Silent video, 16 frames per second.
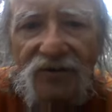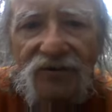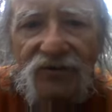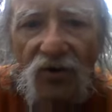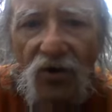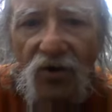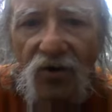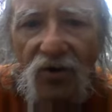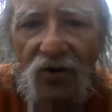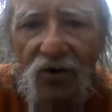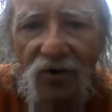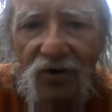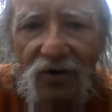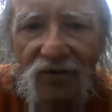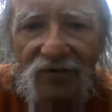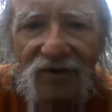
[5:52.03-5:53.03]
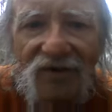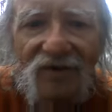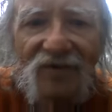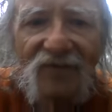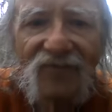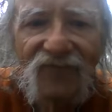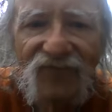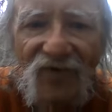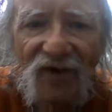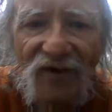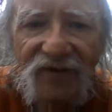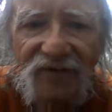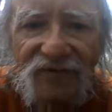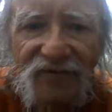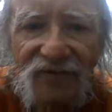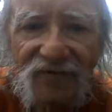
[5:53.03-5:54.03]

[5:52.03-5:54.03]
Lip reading: you're all fired.